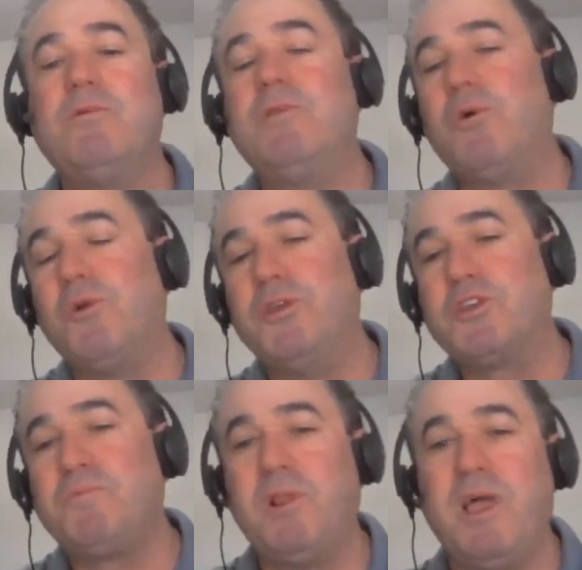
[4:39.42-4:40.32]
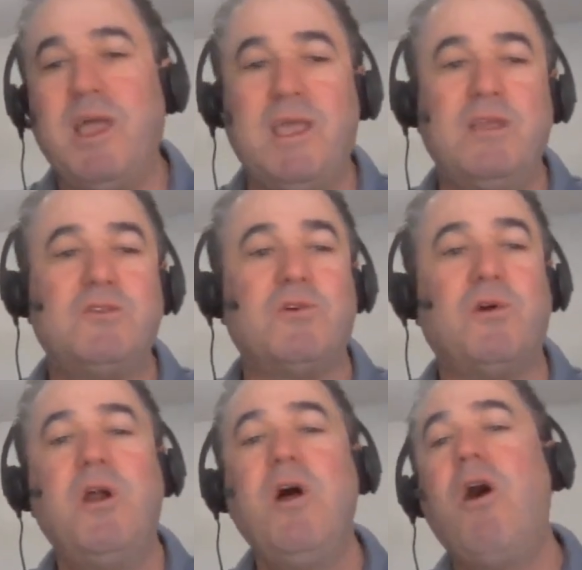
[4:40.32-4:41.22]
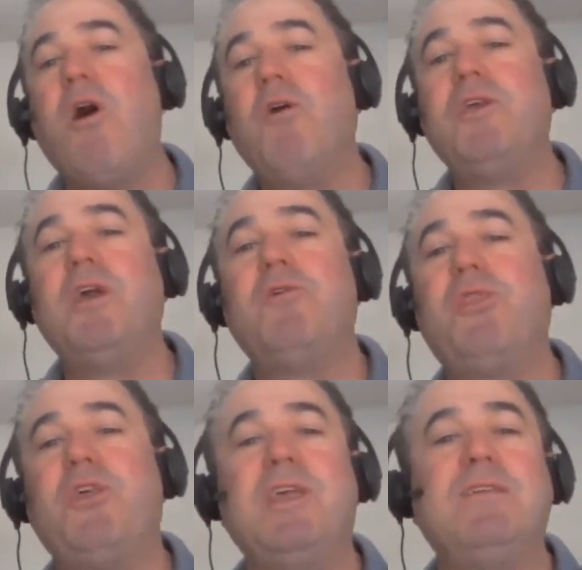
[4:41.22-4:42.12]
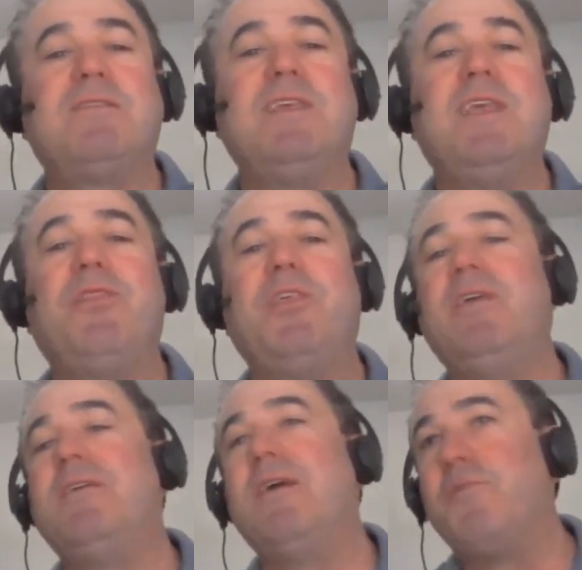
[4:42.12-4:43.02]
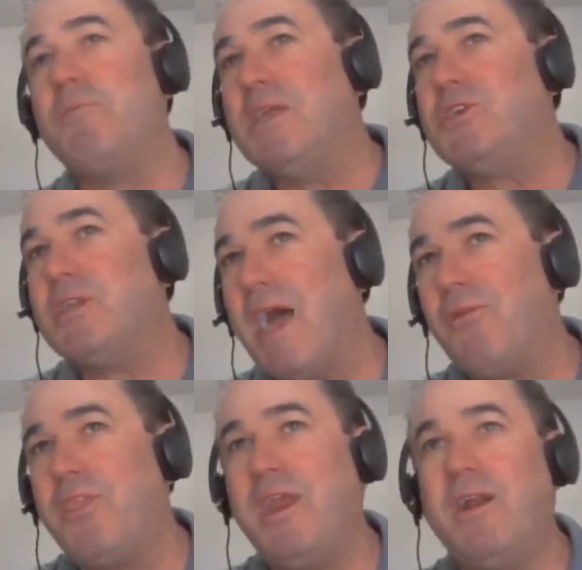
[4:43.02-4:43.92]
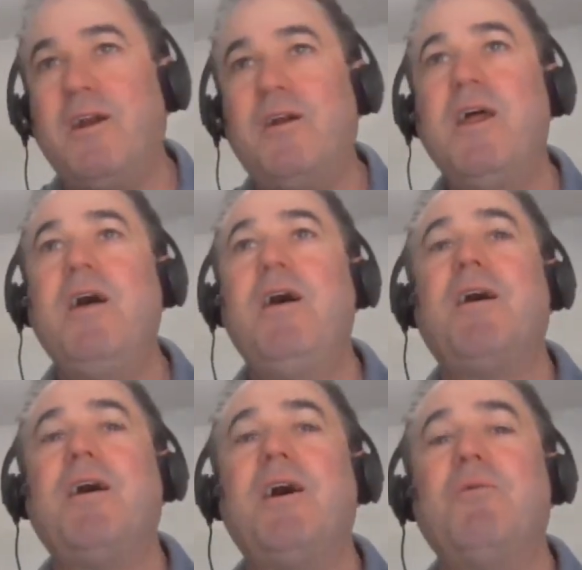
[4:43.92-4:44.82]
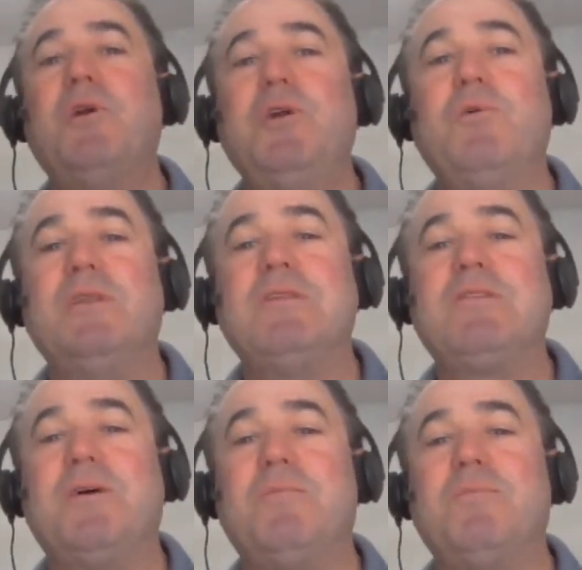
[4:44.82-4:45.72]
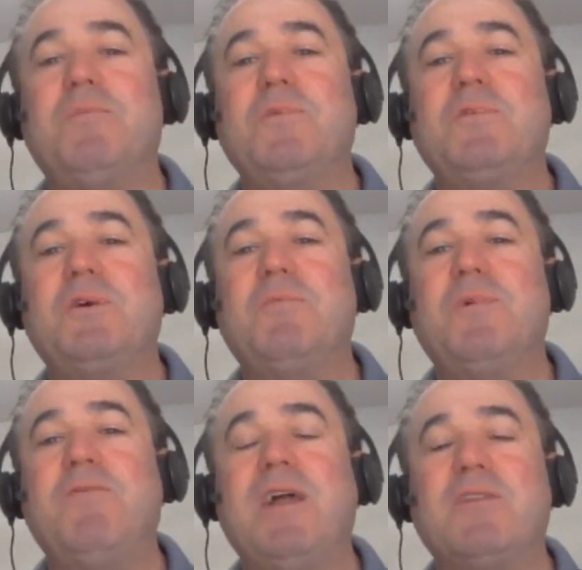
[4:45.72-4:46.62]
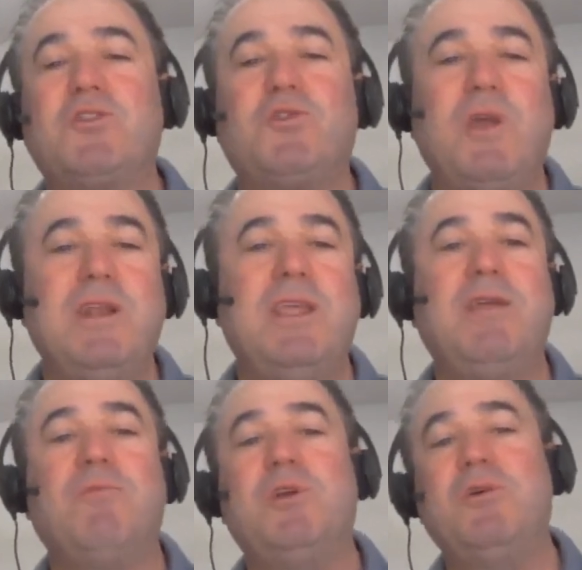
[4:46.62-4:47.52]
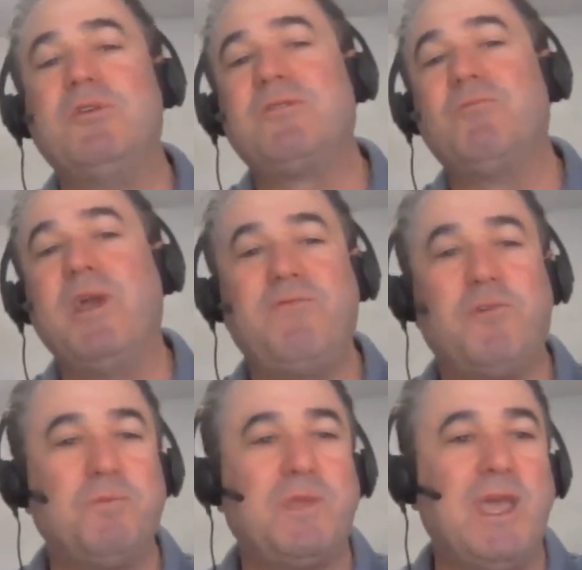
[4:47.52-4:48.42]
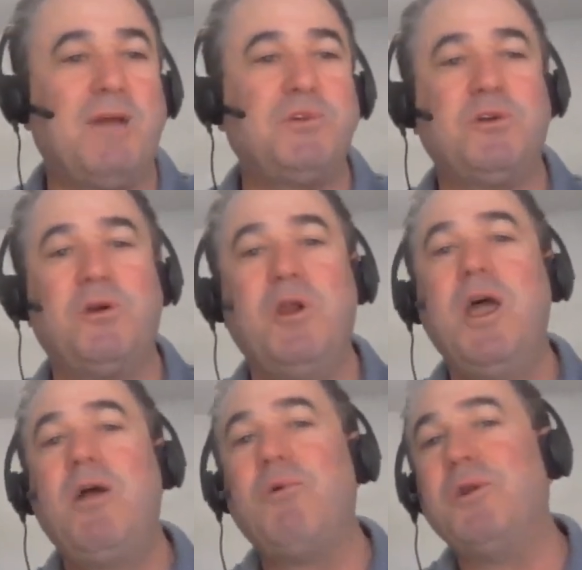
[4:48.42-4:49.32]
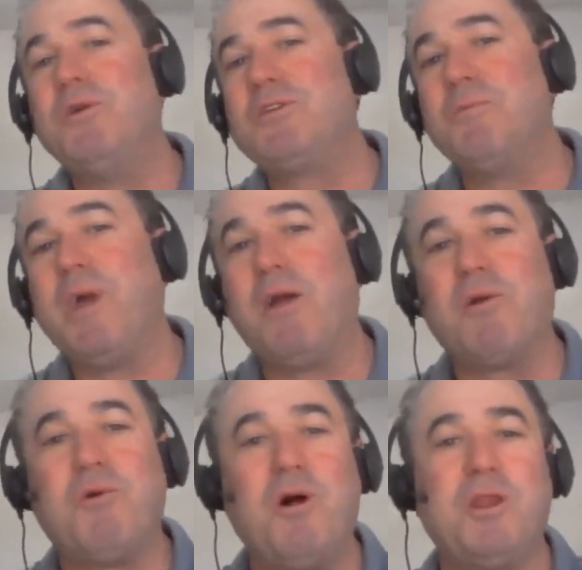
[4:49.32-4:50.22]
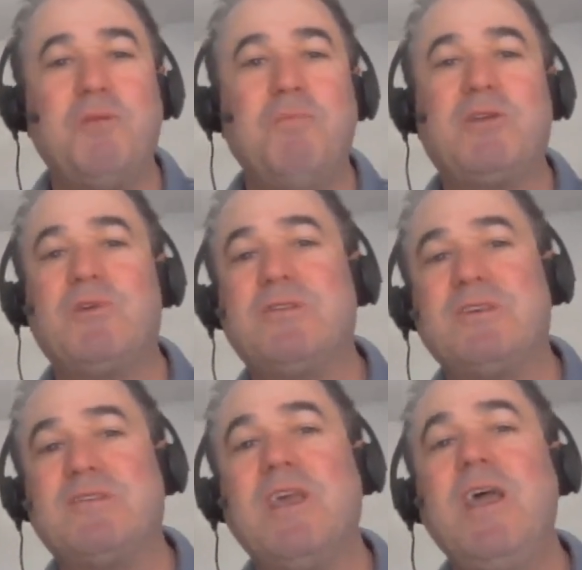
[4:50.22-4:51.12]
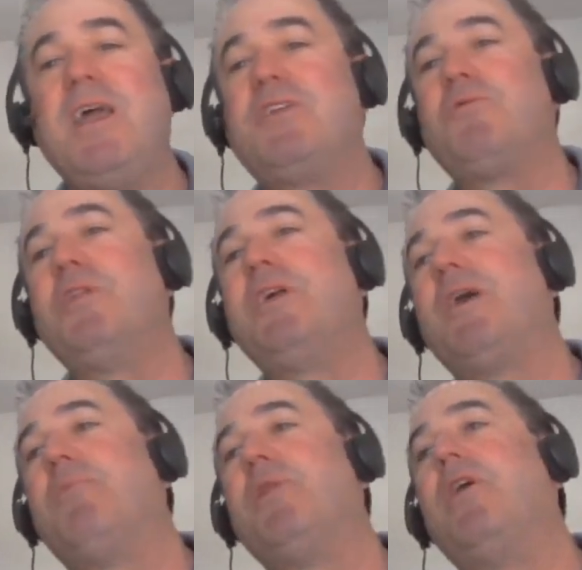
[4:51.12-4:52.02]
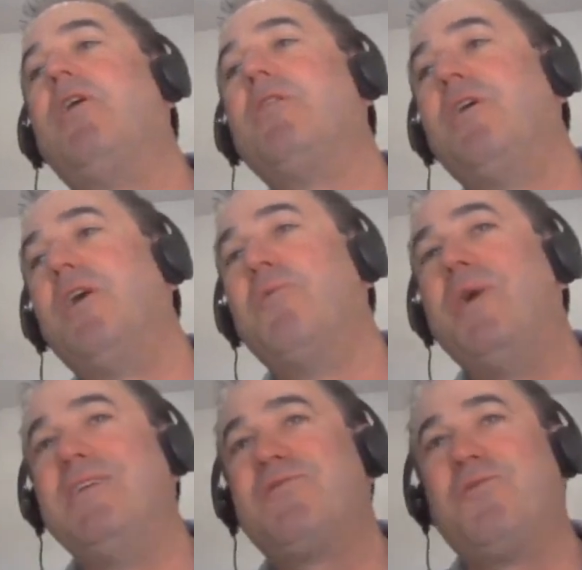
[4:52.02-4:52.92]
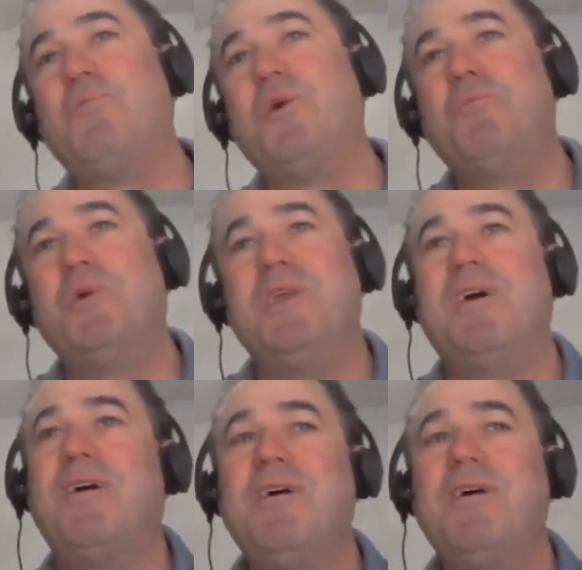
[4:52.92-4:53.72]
local displays or all the other things to get the information out there. We're doing some advanced trending. We're doing some waveform capture. We're doing some power quality metrics. It's really come a long ways from when we